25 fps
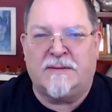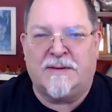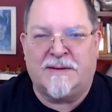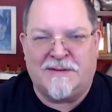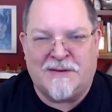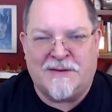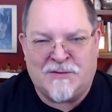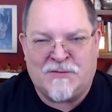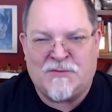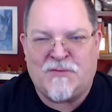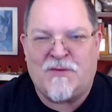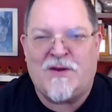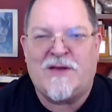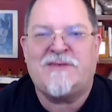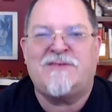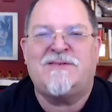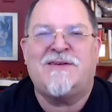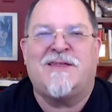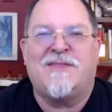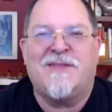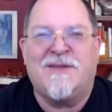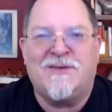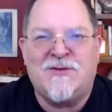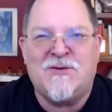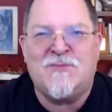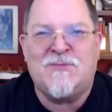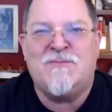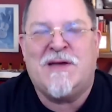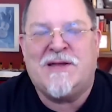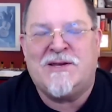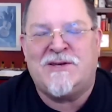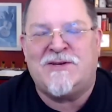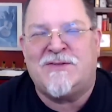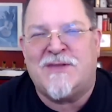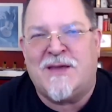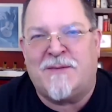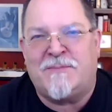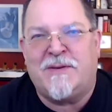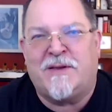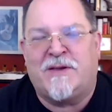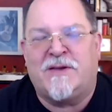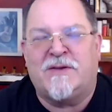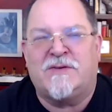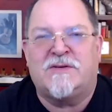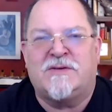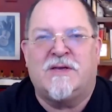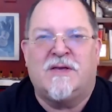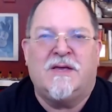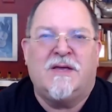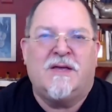it's fascinating that you mentioned that,
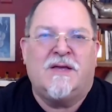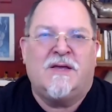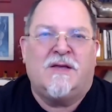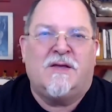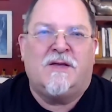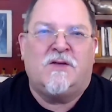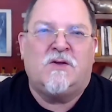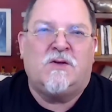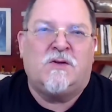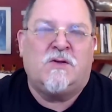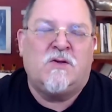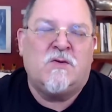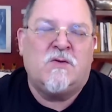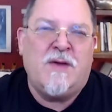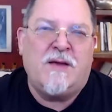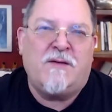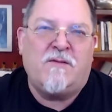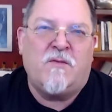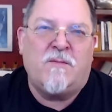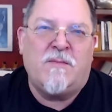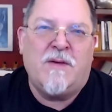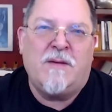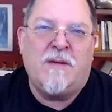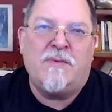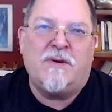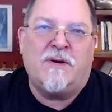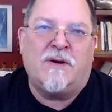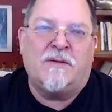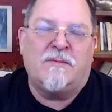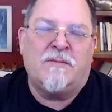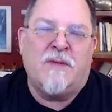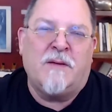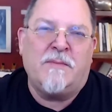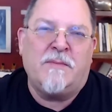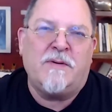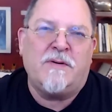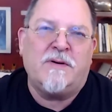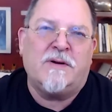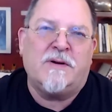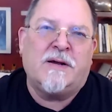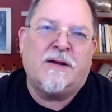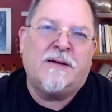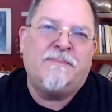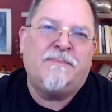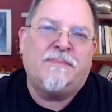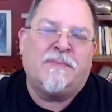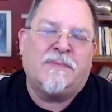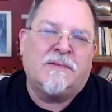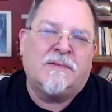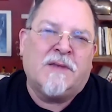because you may remember
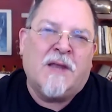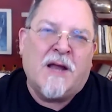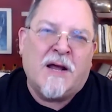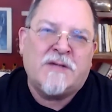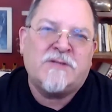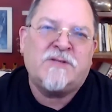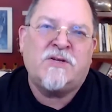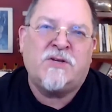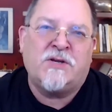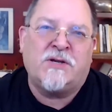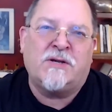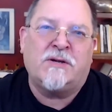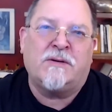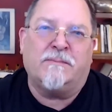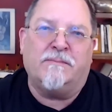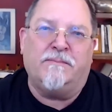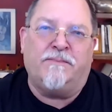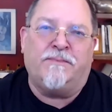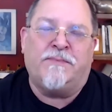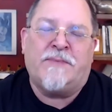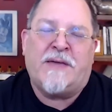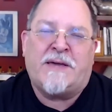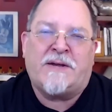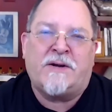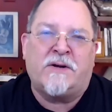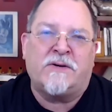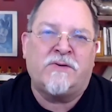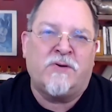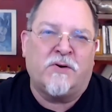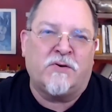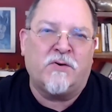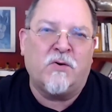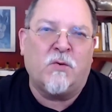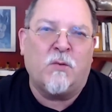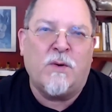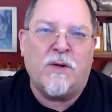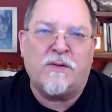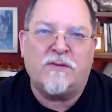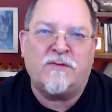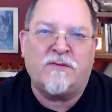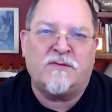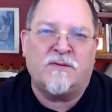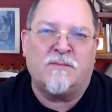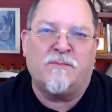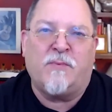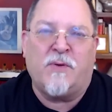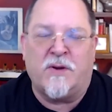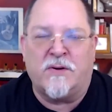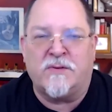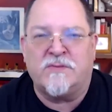last year at our Total Wealth
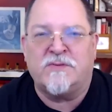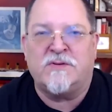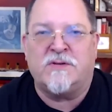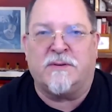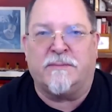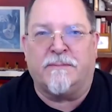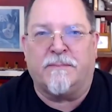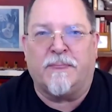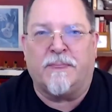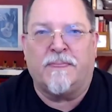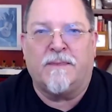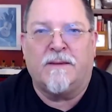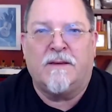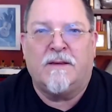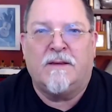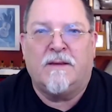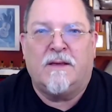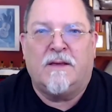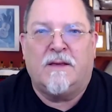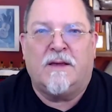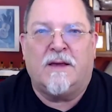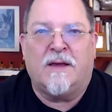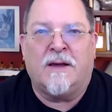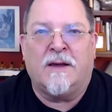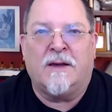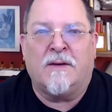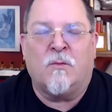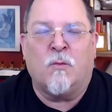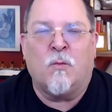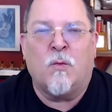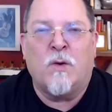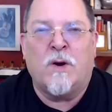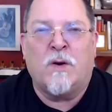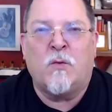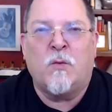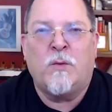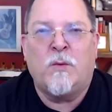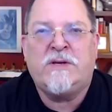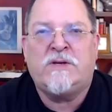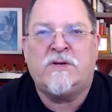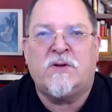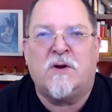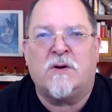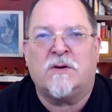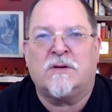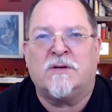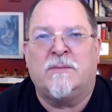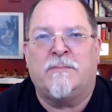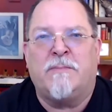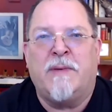Symposium, where we
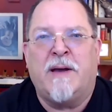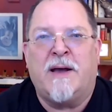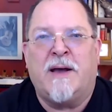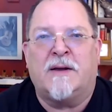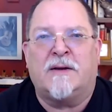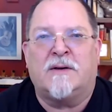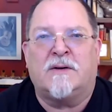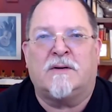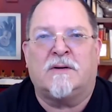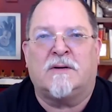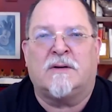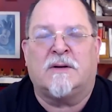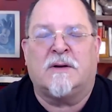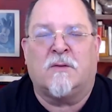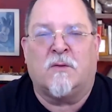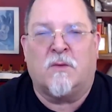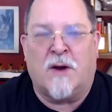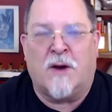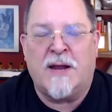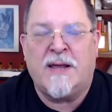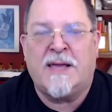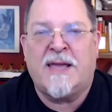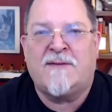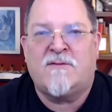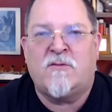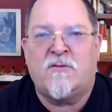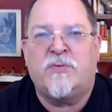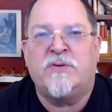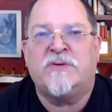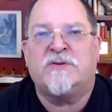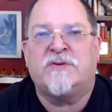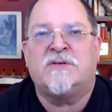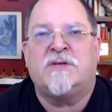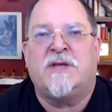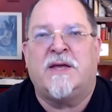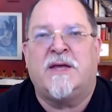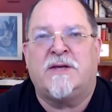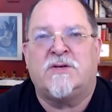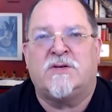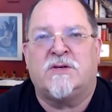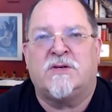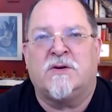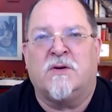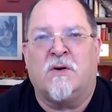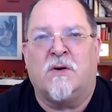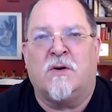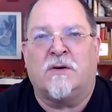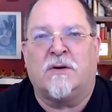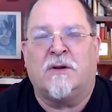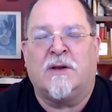talked about, or I gave a
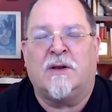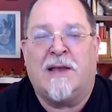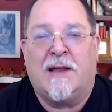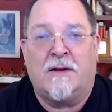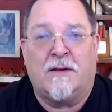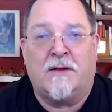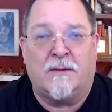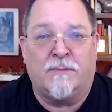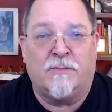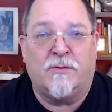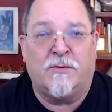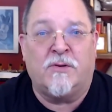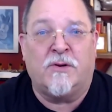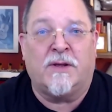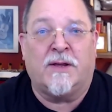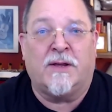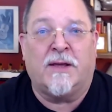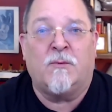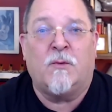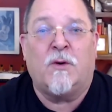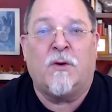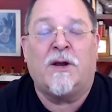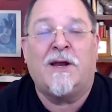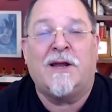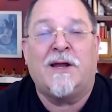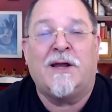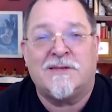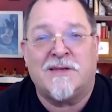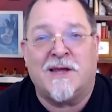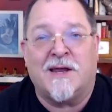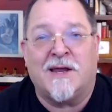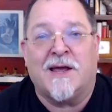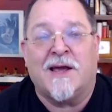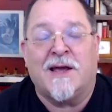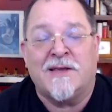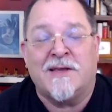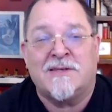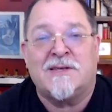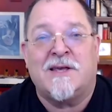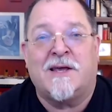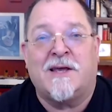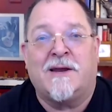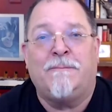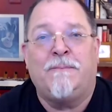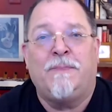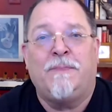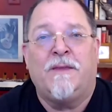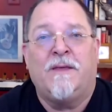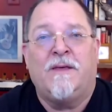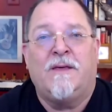presentation on cloud computing. And what did I say? I
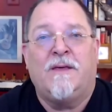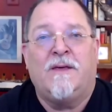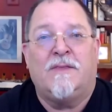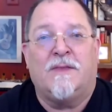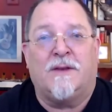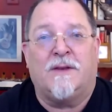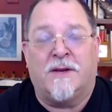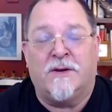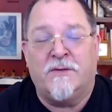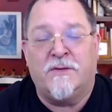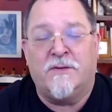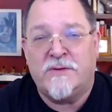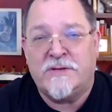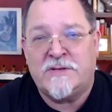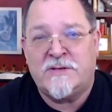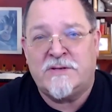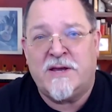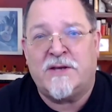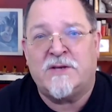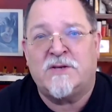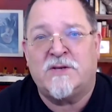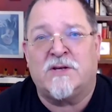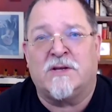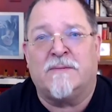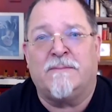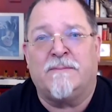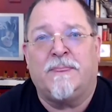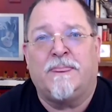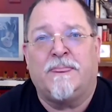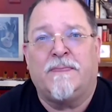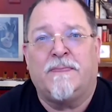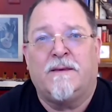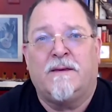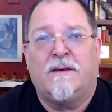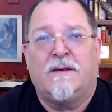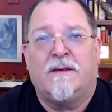said that in a recession,